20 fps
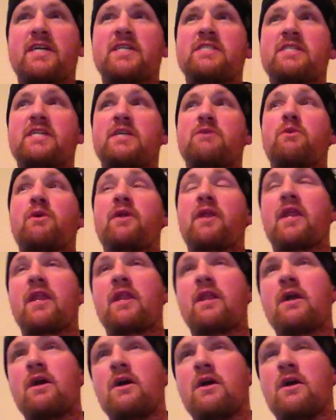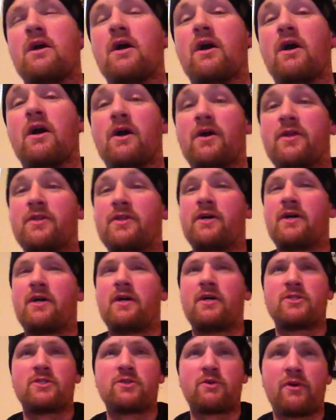sick with it
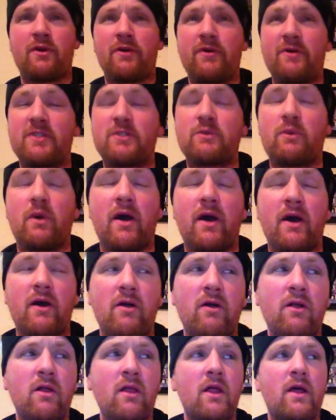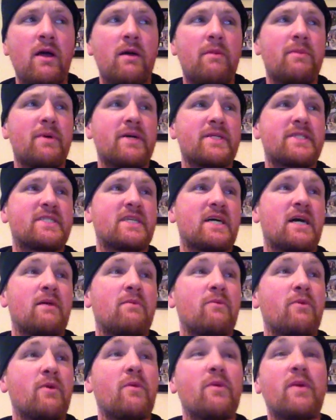on Twitter as well. But
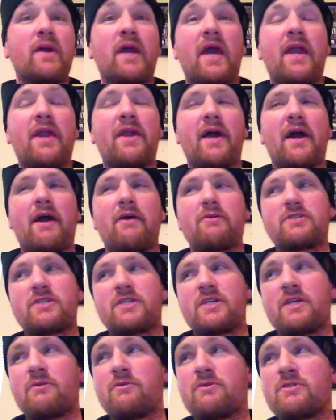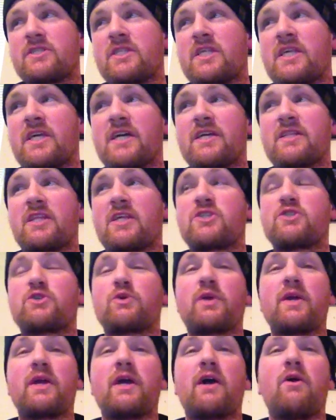we headed out. It was the
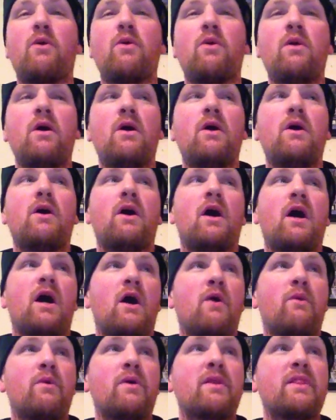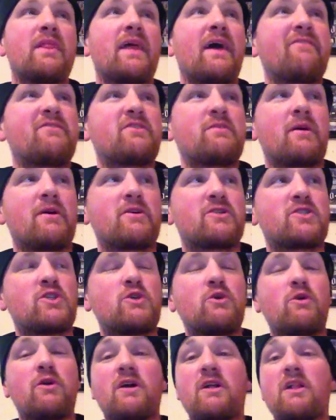trio. We left about
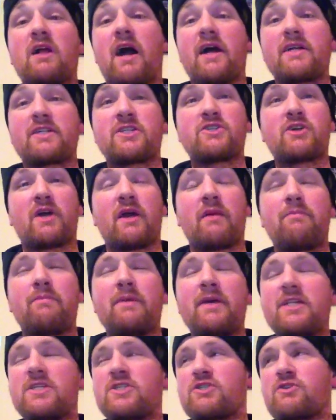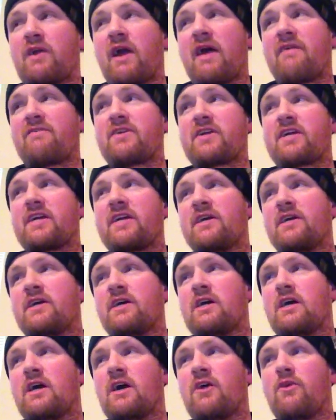2 o'clock to try and beat traffic
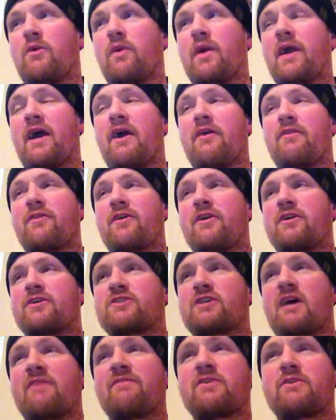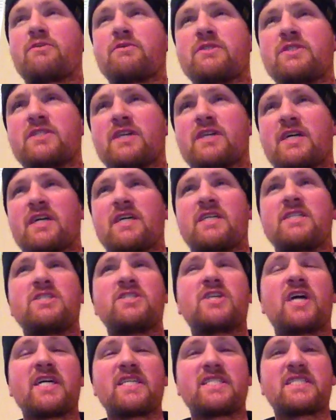on the way out there. Traffic was
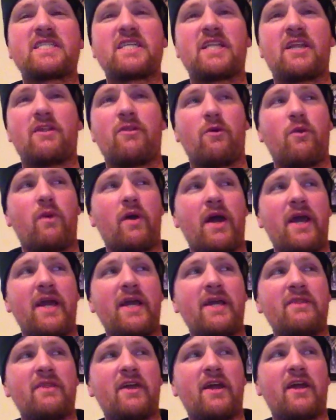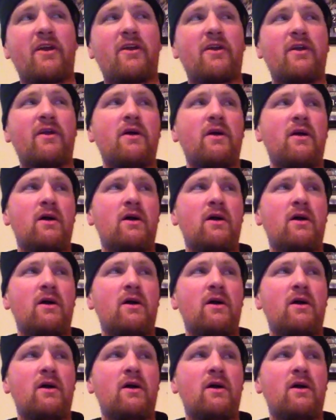congested on the way there,